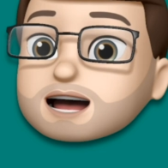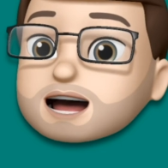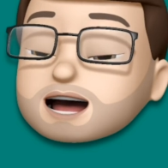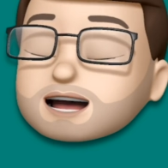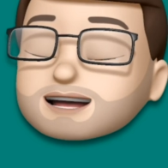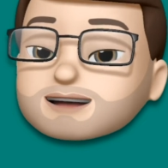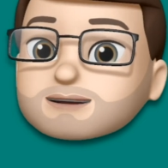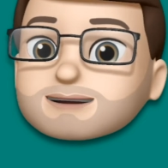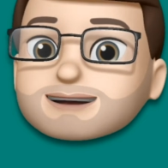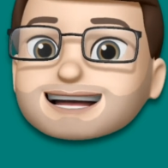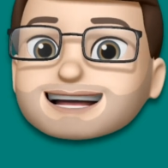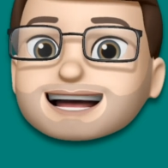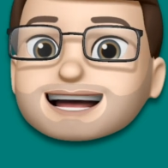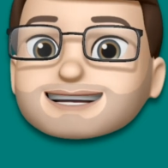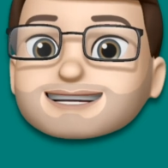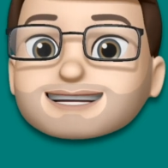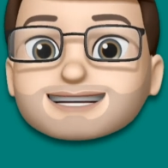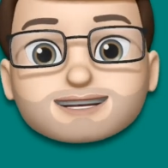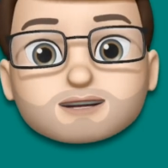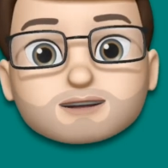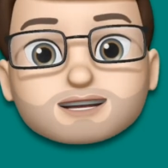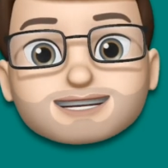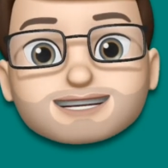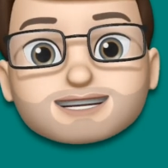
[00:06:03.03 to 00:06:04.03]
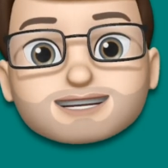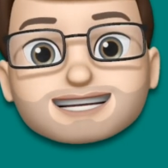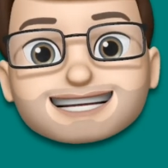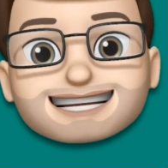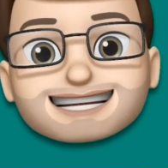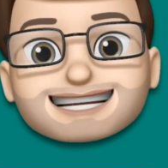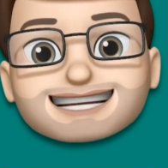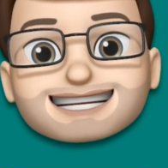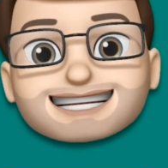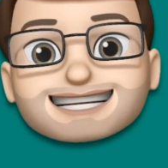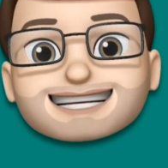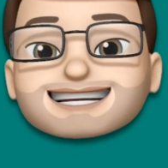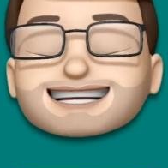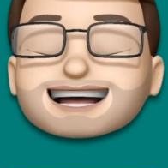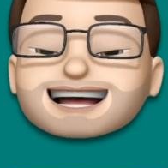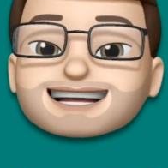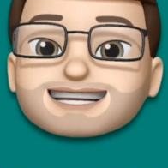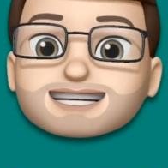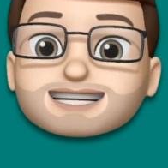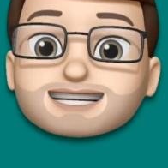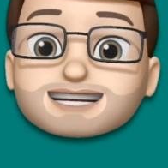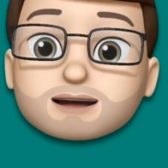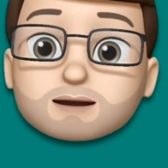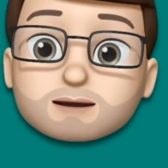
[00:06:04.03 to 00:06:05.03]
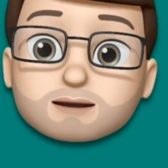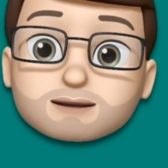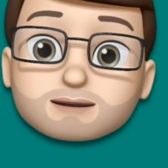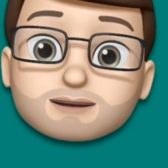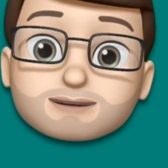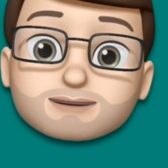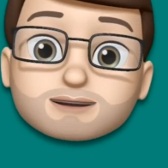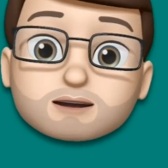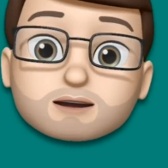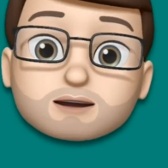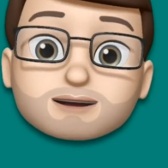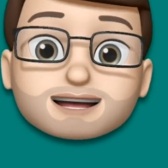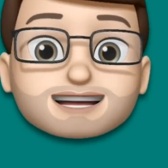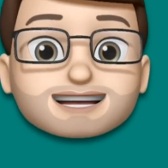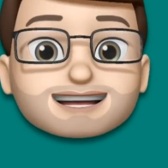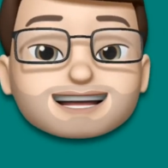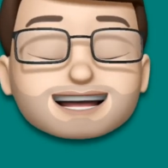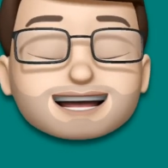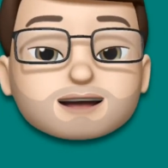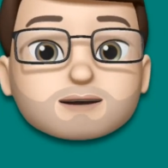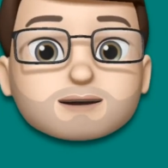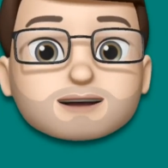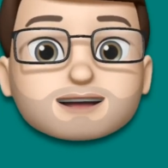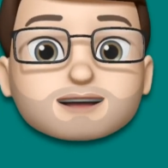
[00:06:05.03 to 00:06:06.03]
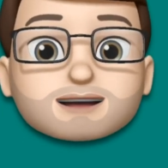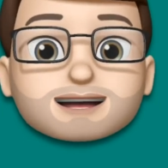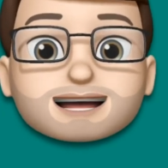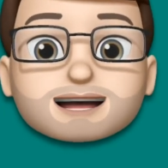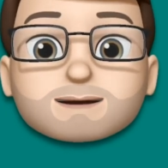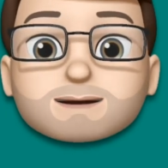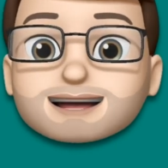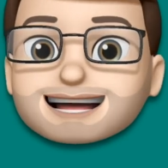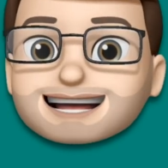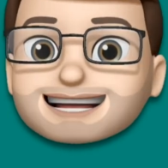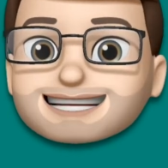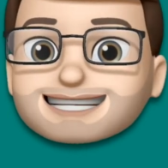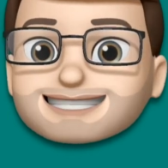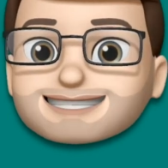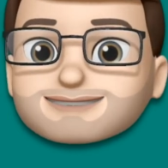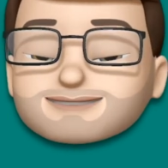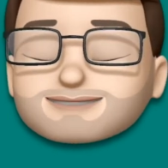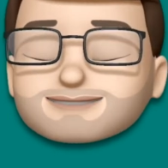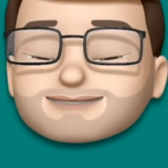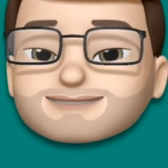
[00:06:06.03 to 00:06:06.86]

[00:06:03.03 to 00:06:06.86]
I'll wait here as long as you need, and step number four is here when you get back.